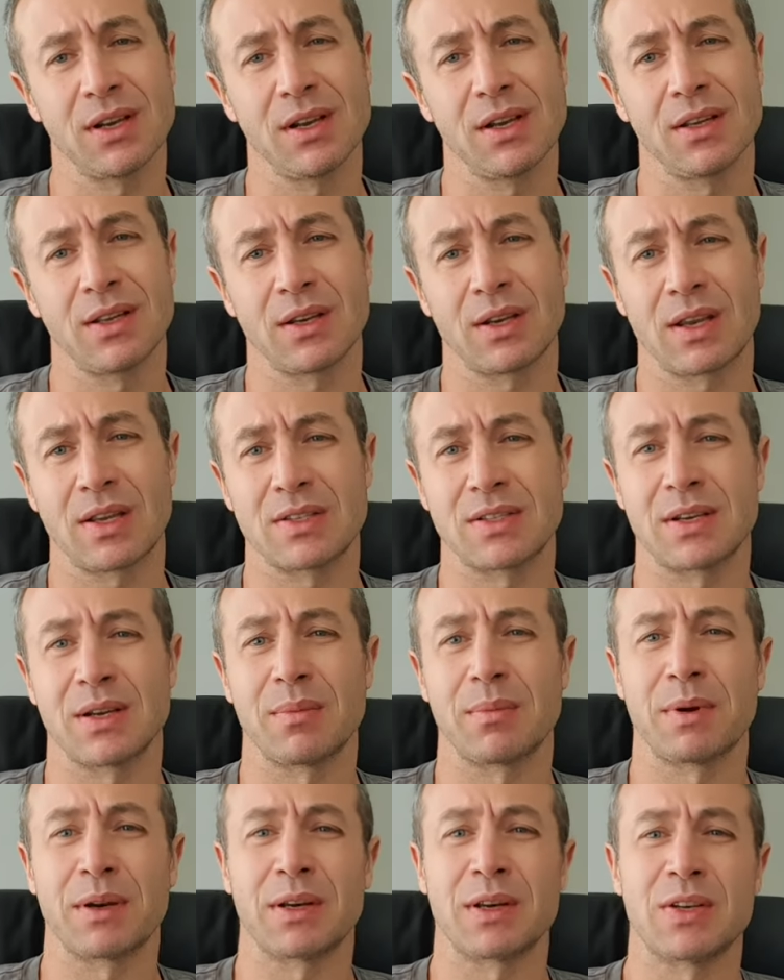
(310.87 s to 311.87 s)
They can say
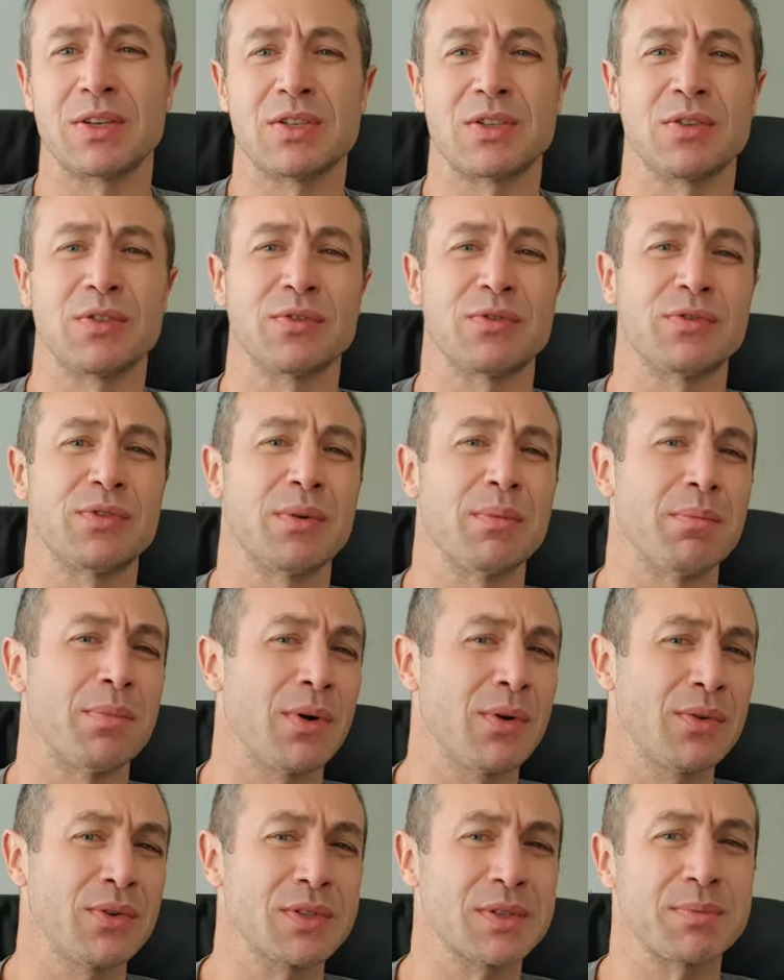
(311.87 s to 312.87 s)
magnesium for
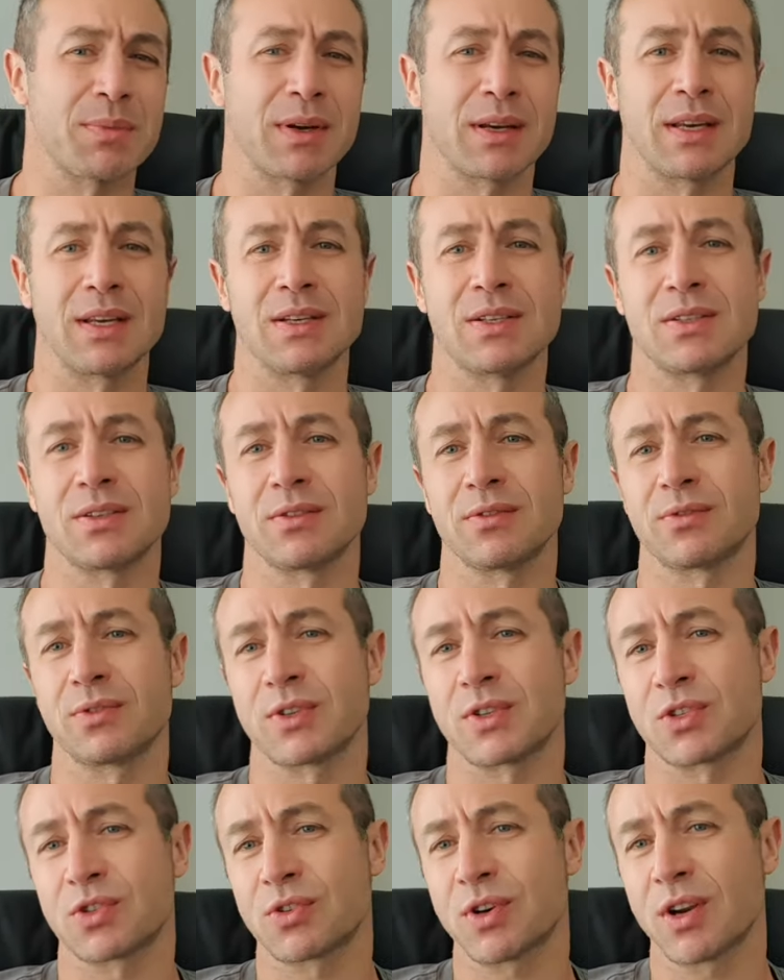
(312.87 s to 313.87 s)
bones, magnesium for
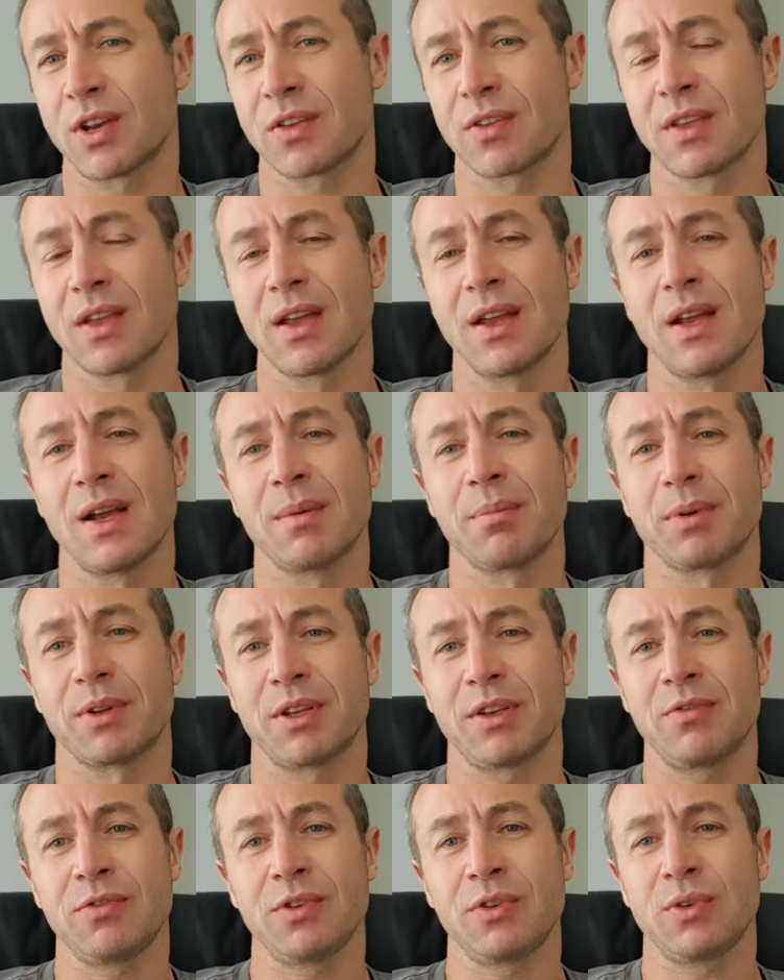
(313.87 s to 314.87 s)
strength, but
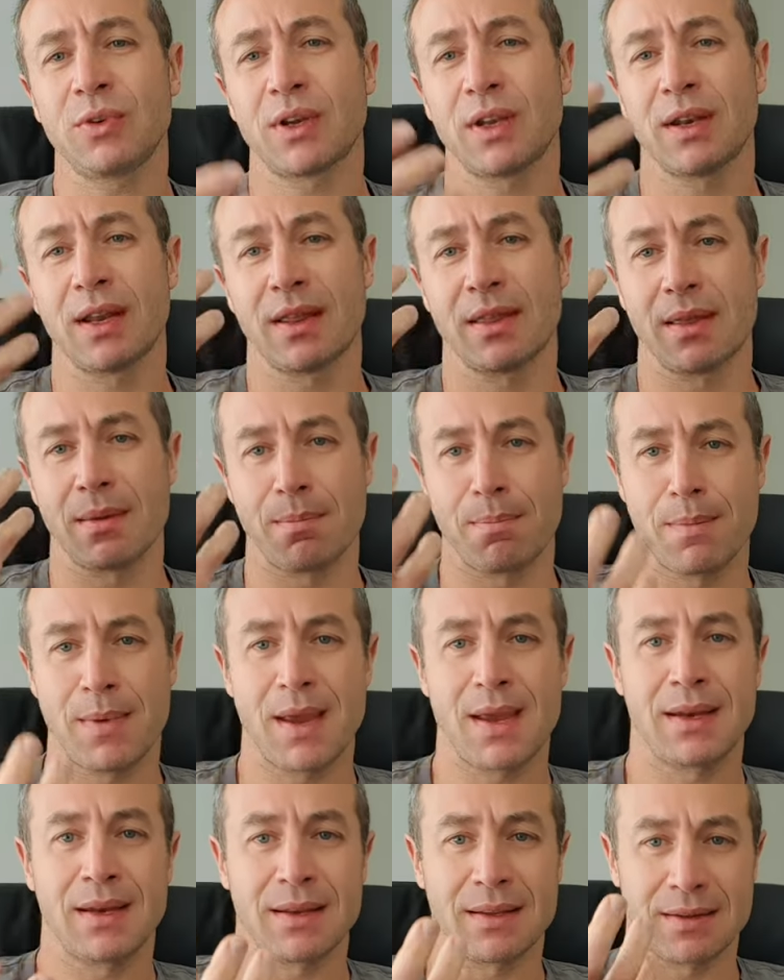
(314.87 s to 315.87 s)
if you're looking at uh, the
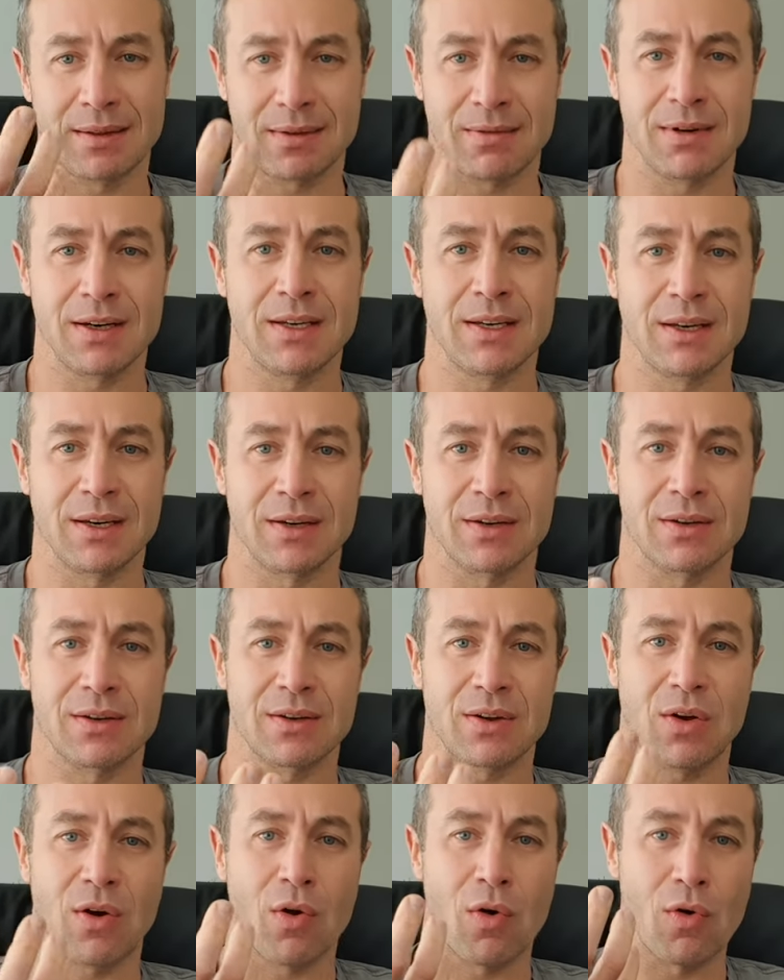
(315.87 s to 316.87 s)
main ingredient
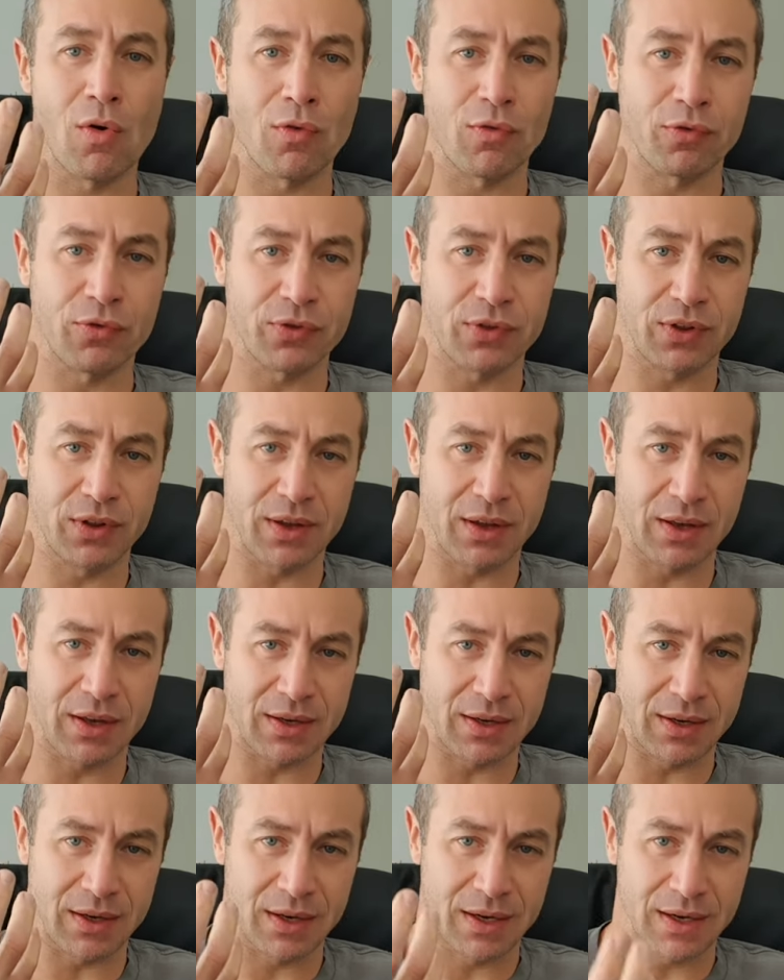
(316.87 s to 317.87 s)
of
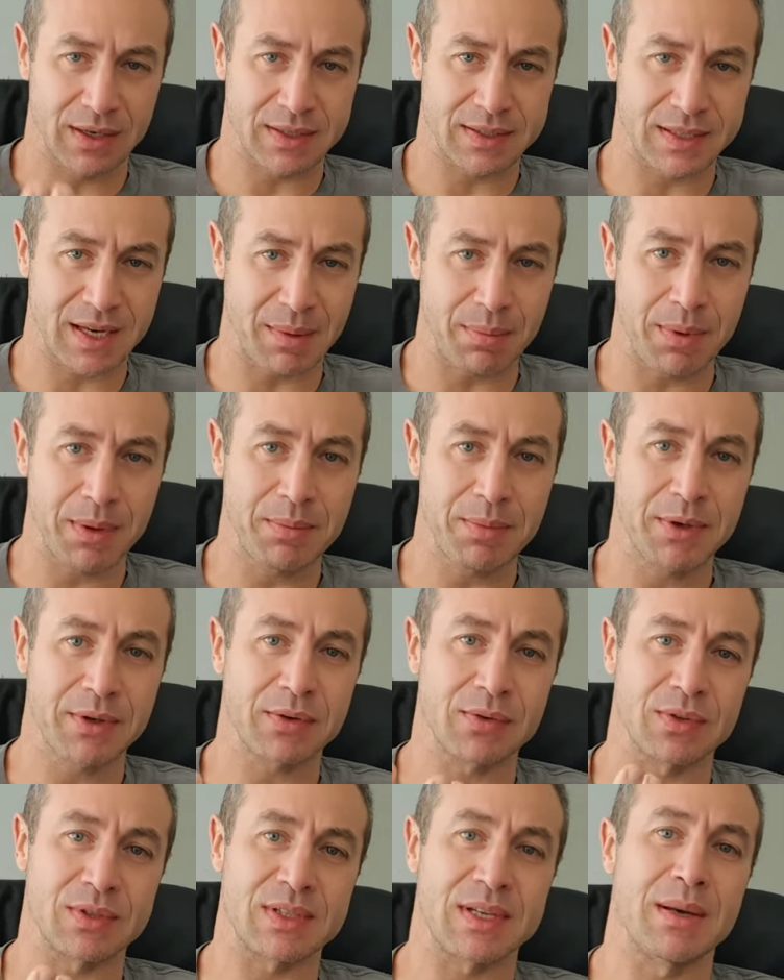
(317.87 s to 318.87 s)
the supplement,
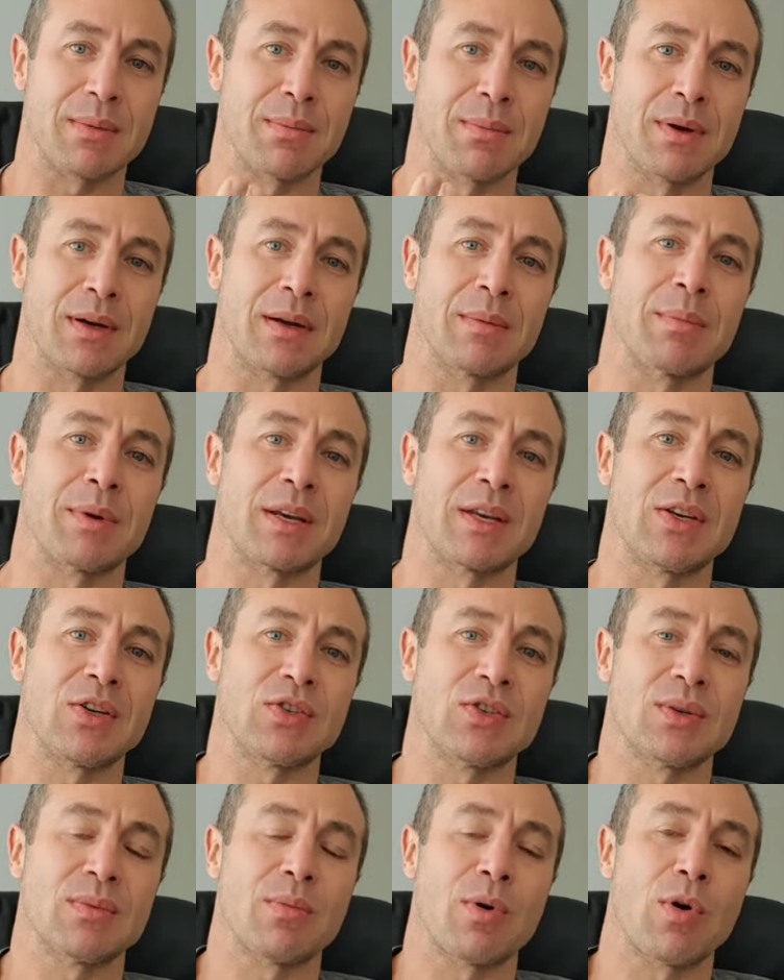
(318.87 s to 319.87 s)
let's say
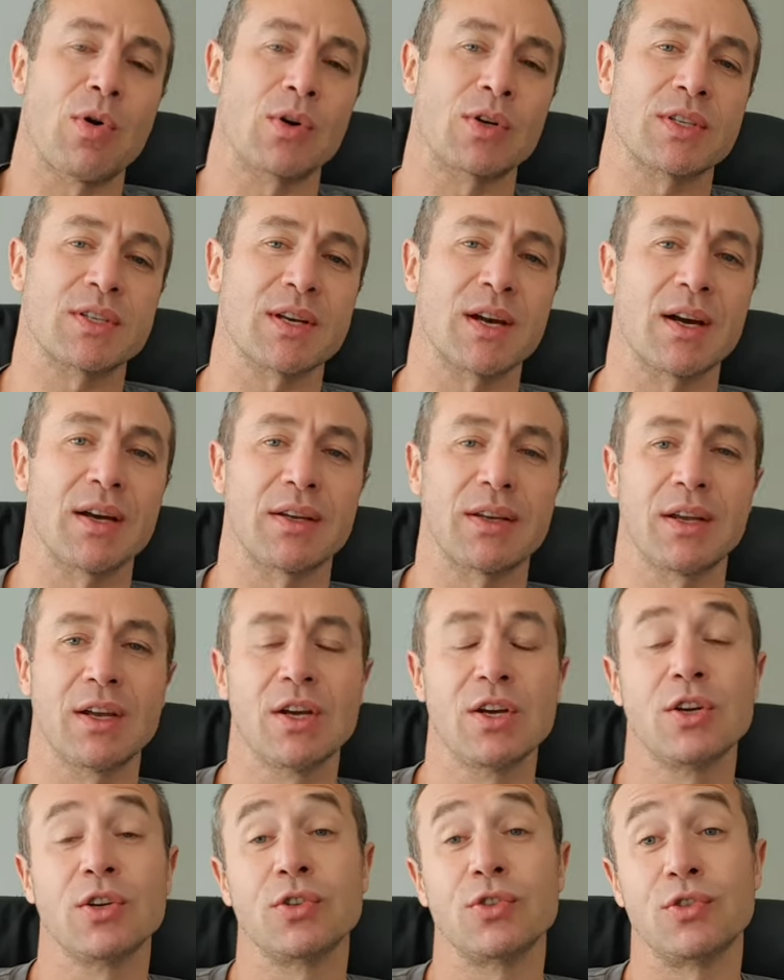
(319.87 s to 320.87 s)
magnesium oxide,
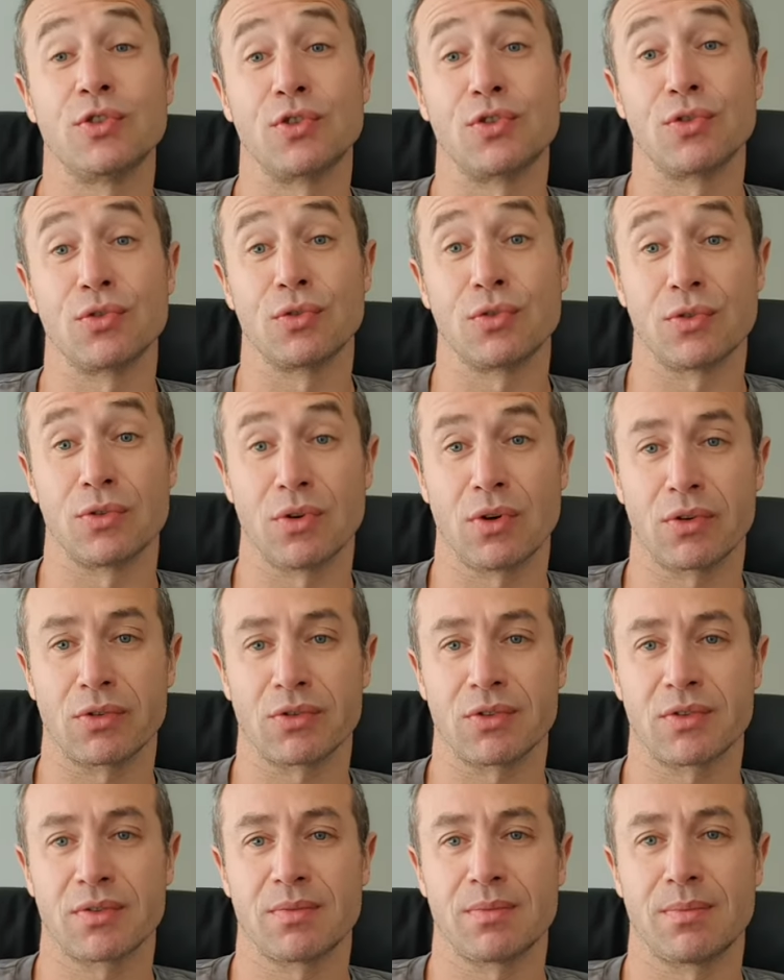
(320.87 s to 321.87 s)
do not
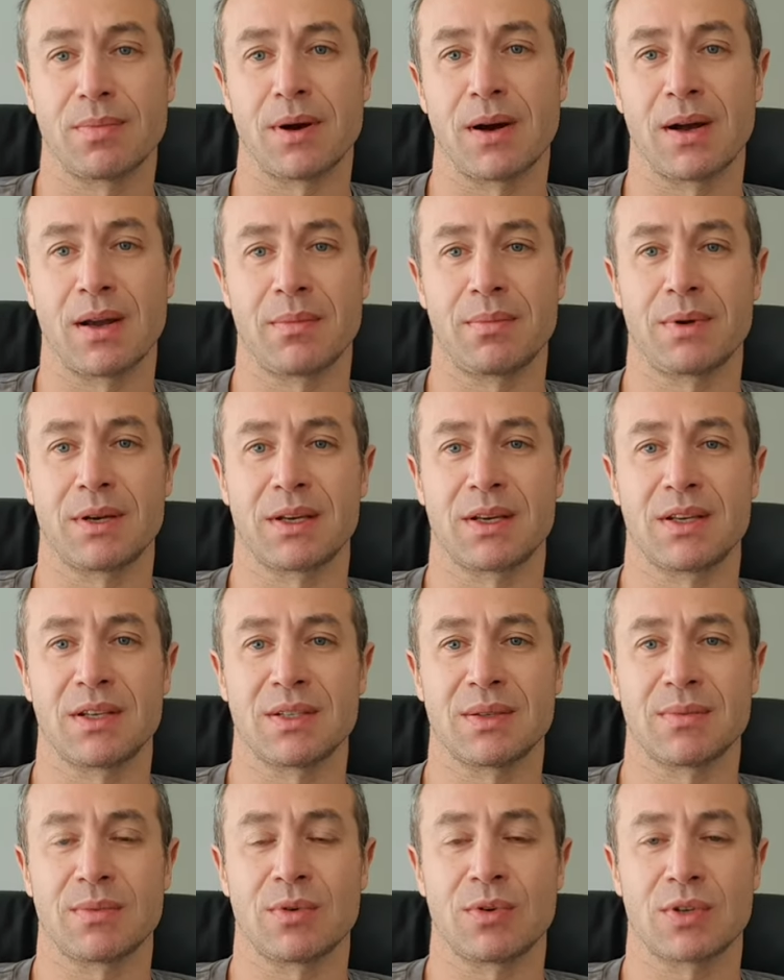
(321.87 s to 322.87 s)
buy
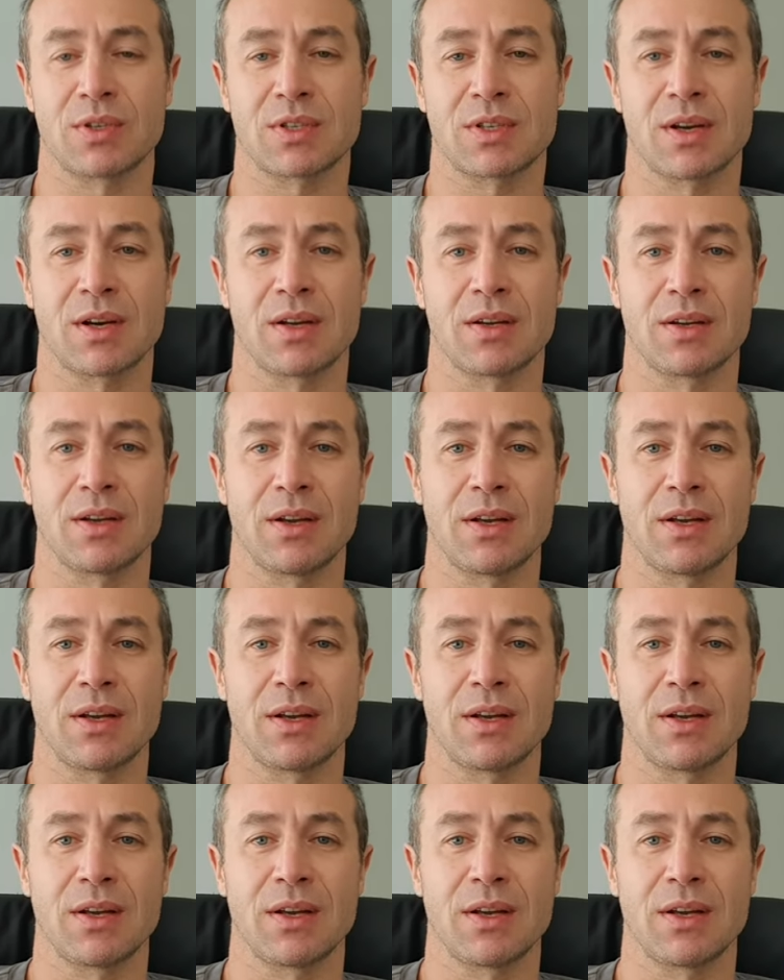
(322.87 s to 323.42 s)
magnesium oxide.